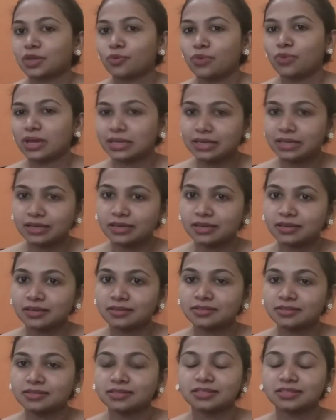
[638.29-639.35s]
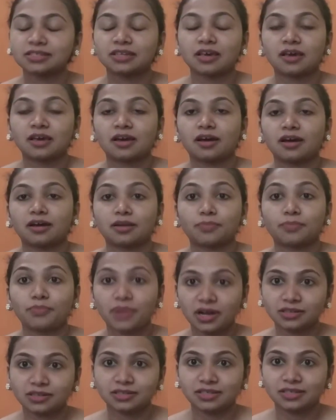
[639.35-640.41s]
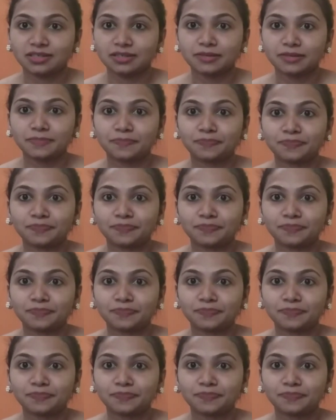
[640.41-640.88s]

weddings or a party.